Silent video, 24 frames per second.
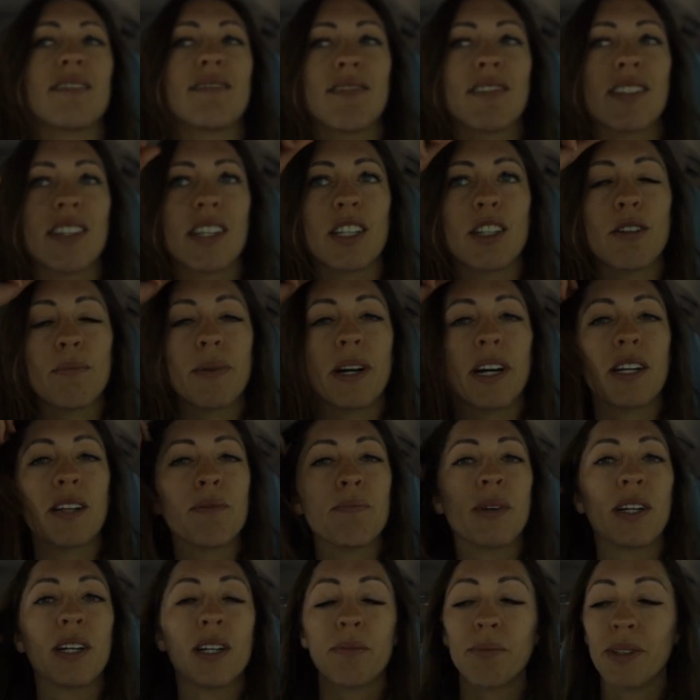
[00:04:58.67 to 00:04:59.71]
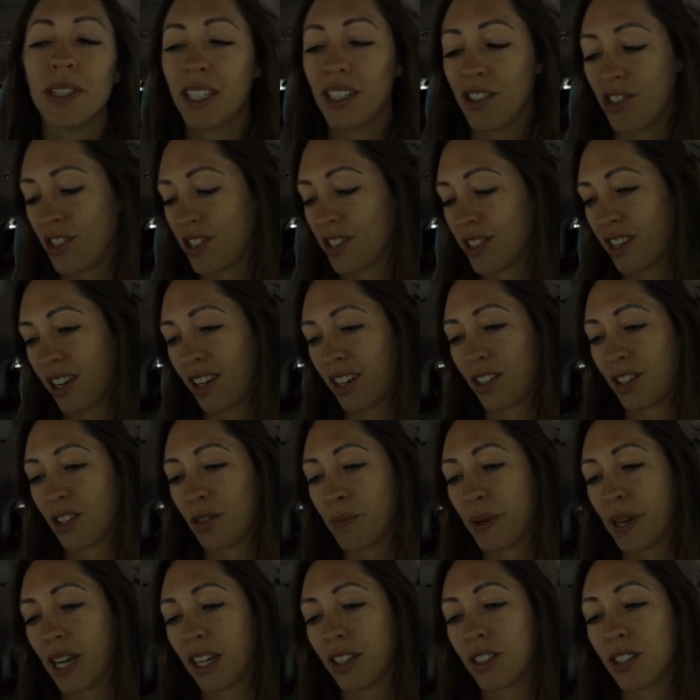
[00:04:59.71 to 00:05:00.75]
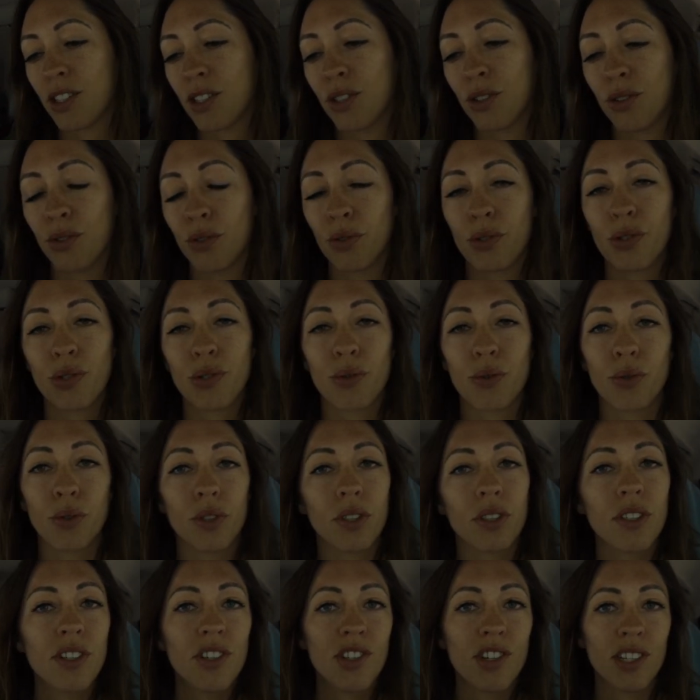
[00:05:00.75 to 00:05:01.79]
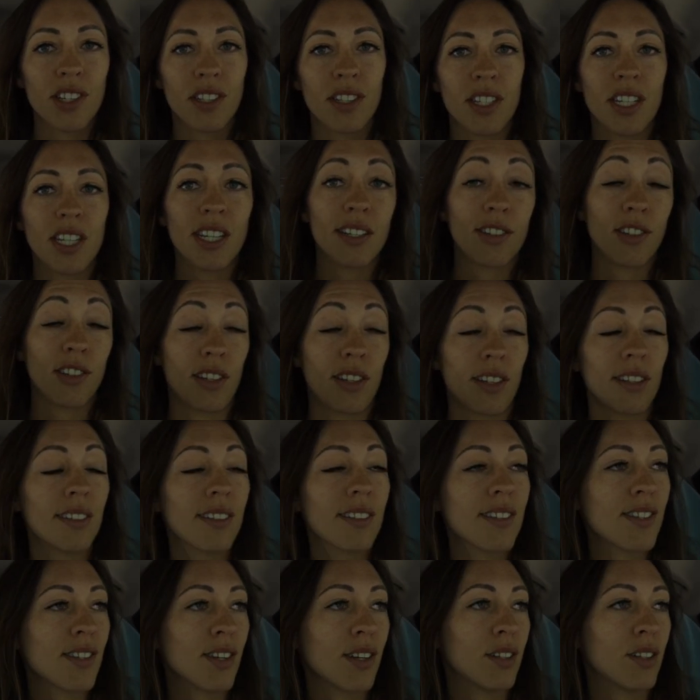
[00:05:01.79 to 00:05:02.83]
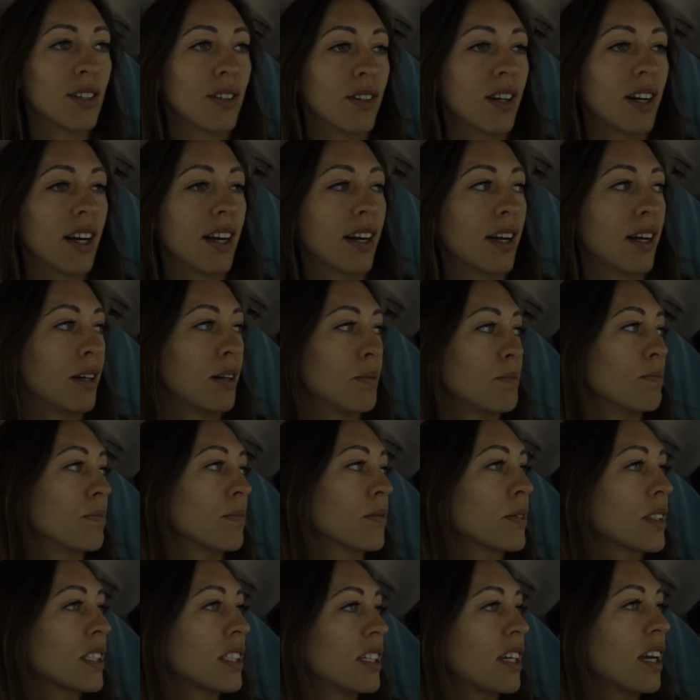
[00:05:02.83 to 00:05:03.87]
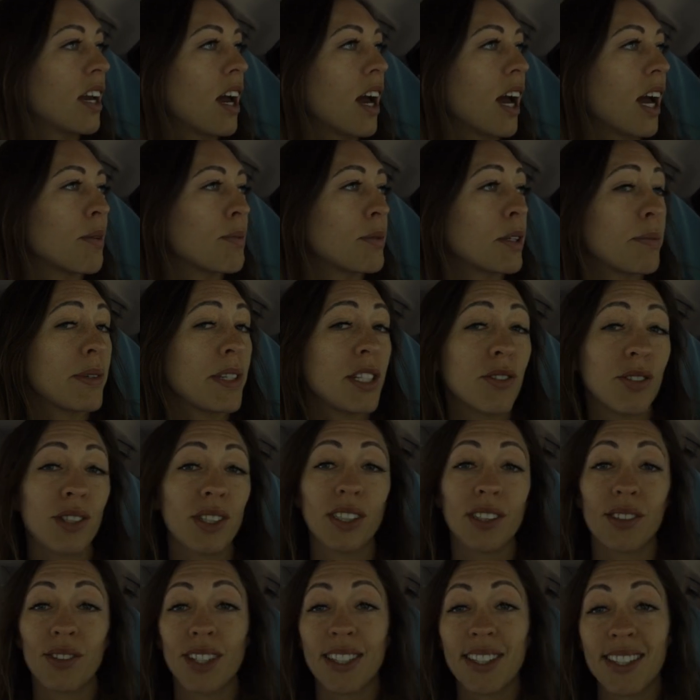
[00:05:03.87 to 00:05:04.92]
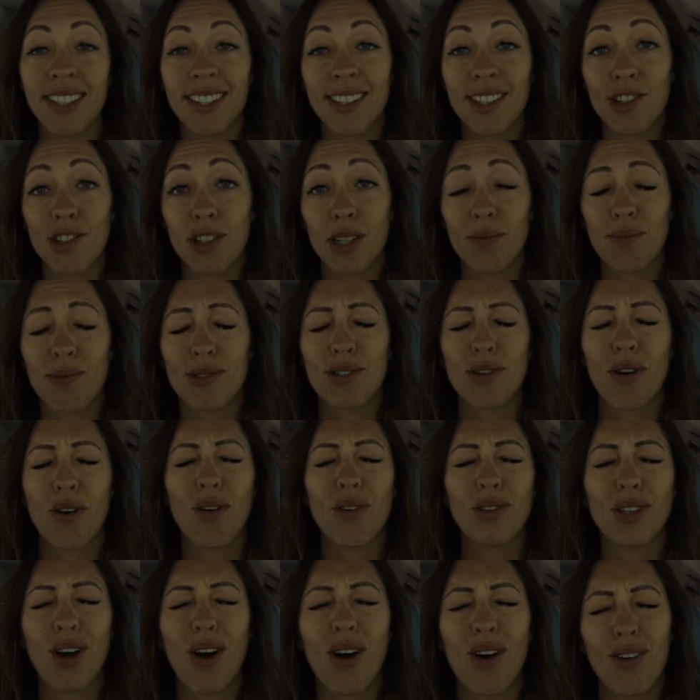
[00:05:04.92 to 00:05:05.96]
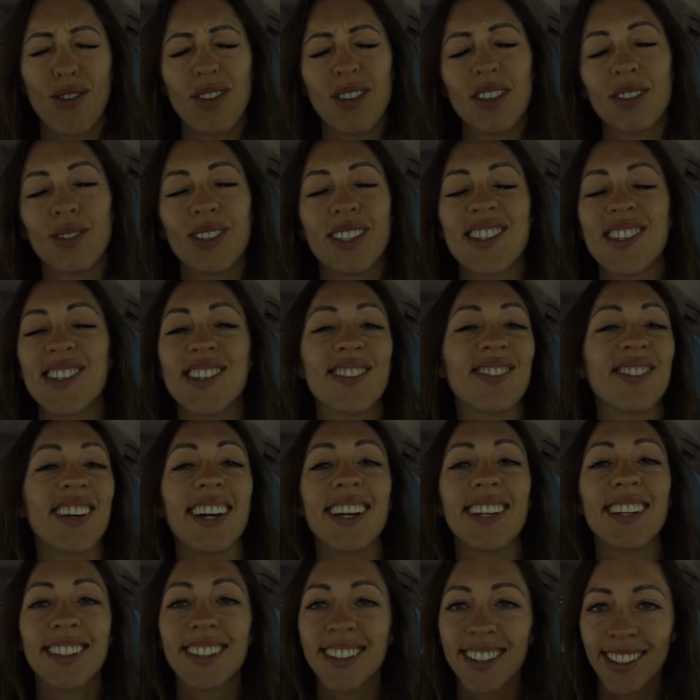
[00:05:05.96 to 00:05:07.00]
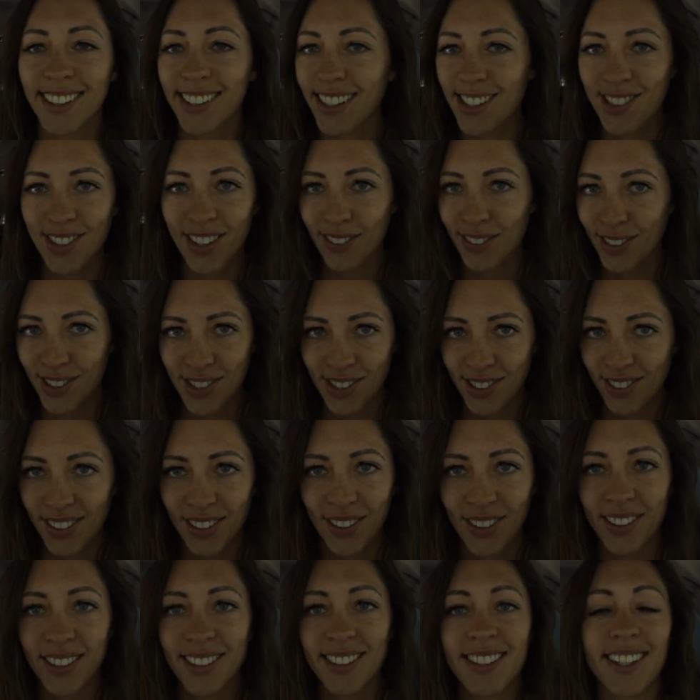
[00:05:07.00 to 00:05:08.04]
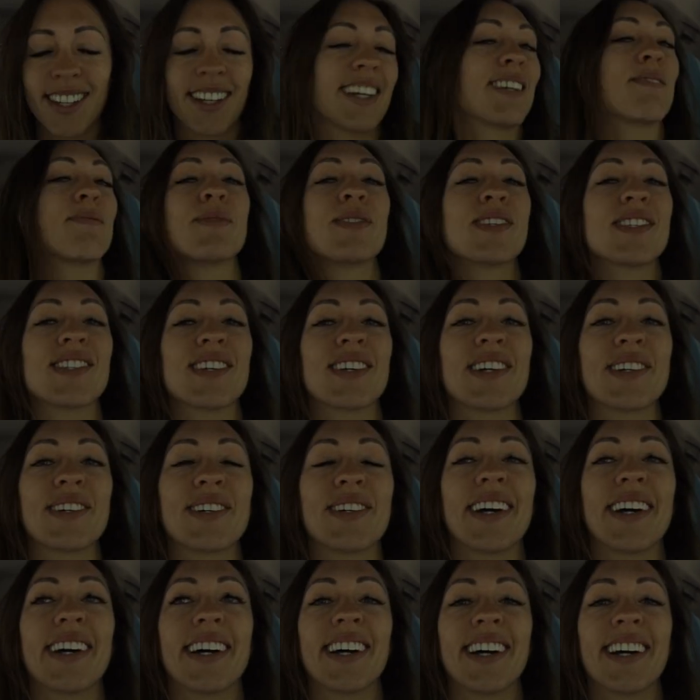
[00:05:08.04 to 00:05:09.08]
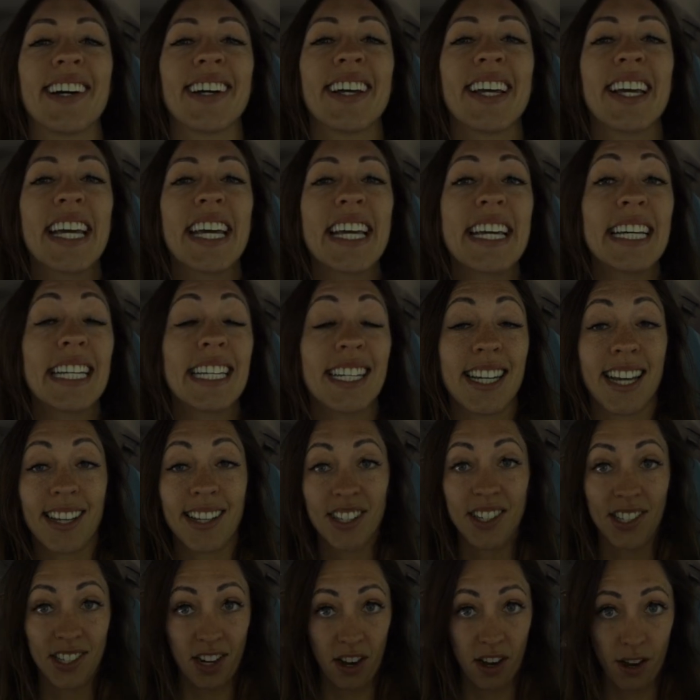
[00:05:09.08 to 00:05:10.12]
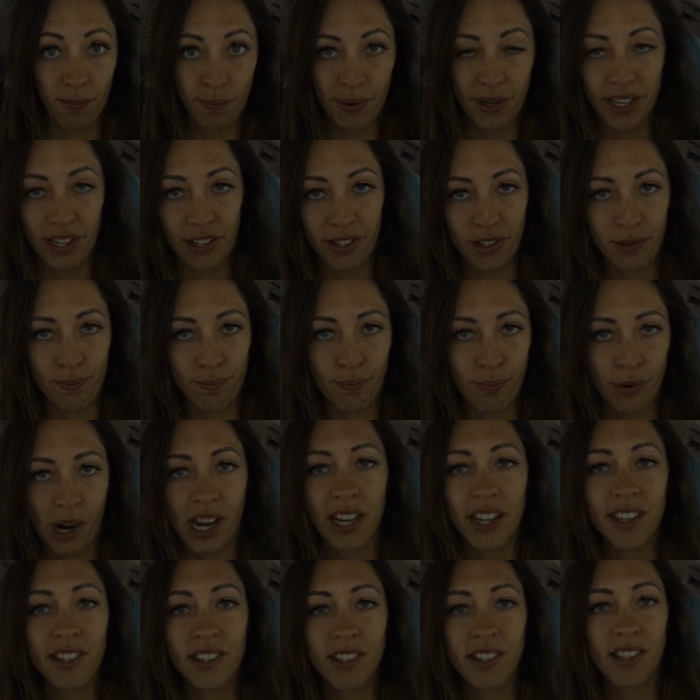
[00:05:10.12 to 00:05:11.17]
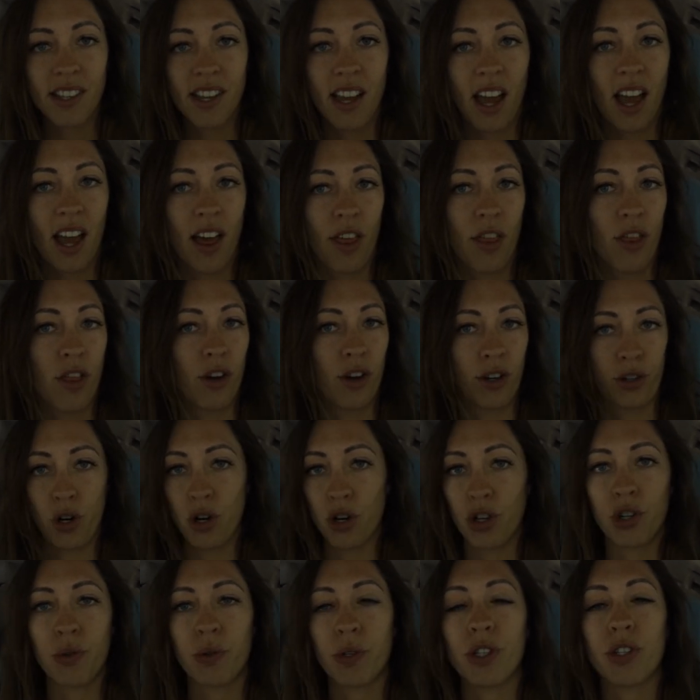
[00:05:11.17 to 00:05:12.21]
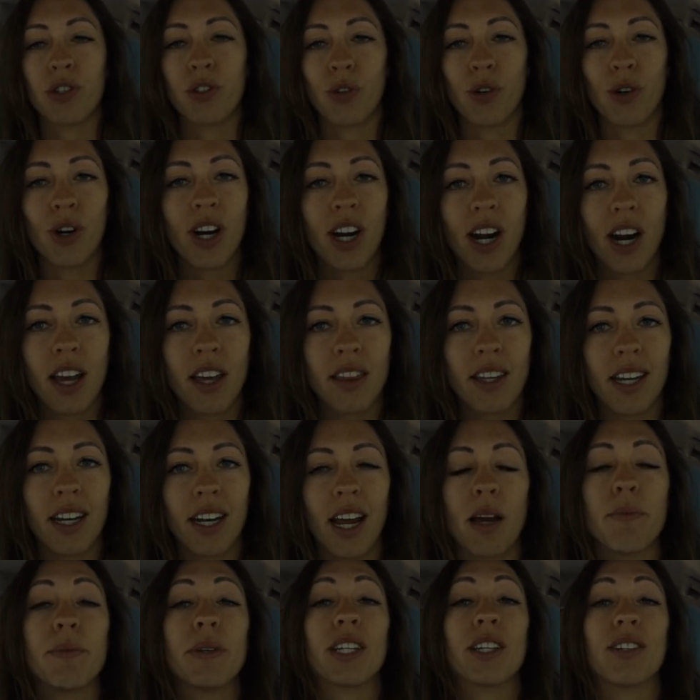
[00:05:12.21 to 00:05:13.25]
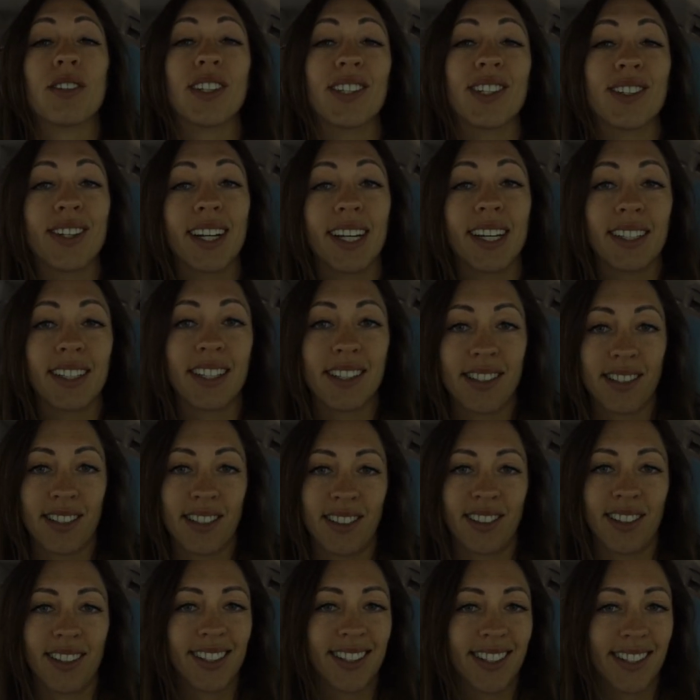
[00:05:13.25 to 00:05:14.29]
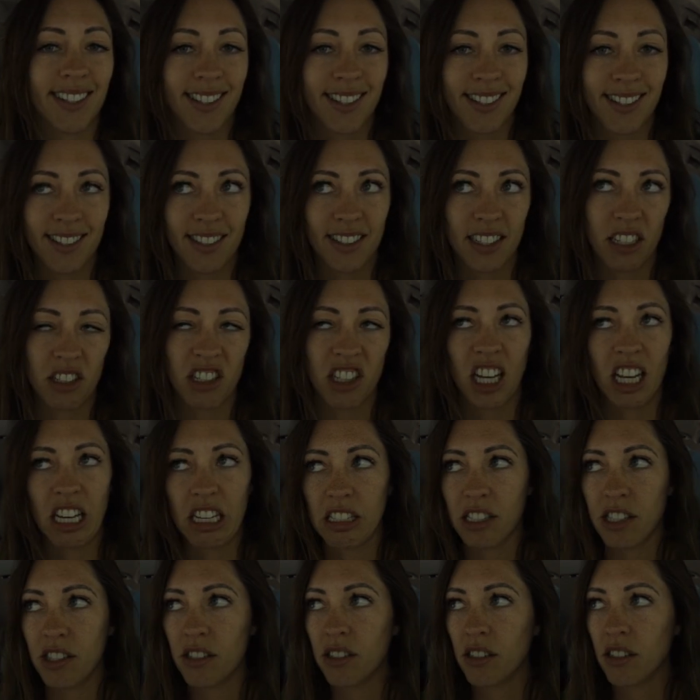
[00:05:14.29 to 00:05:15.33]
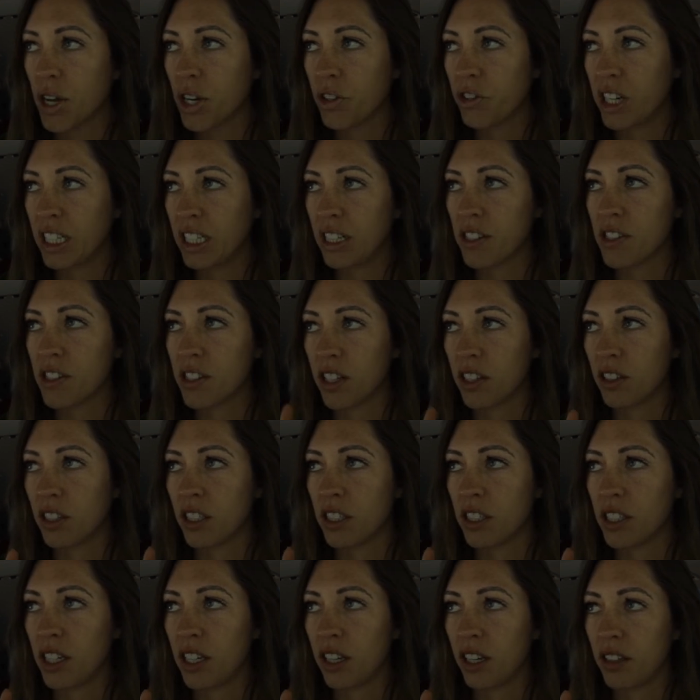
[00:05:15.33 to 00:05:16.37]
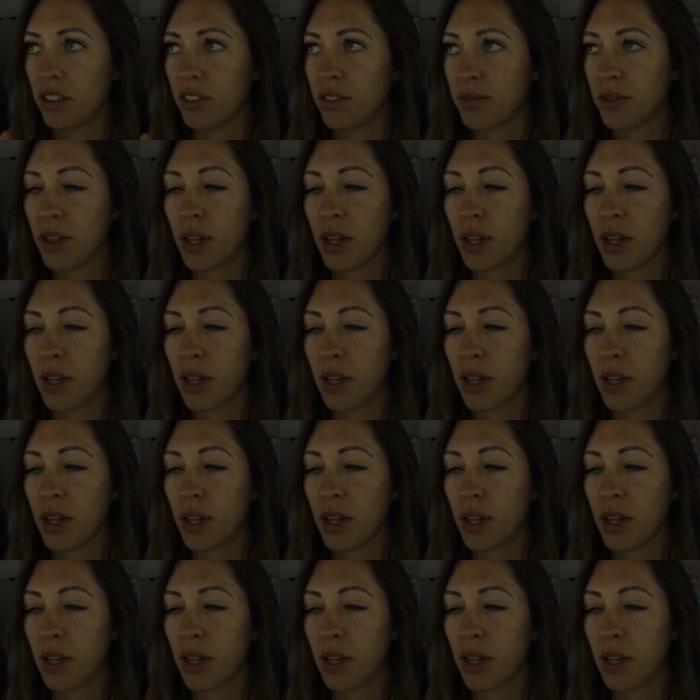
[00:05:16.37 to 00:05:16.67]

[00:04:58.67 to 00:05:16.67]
said goodbye to mom because she's got to go back to school. She's teaching. So um, I'm be doing the rest of this trip solo, which is fine. I travel solo all the time. So uh, next stop is Bryce, the grocery store. And then I'm going to go to Grand Escalante Staircase, Grand Escalante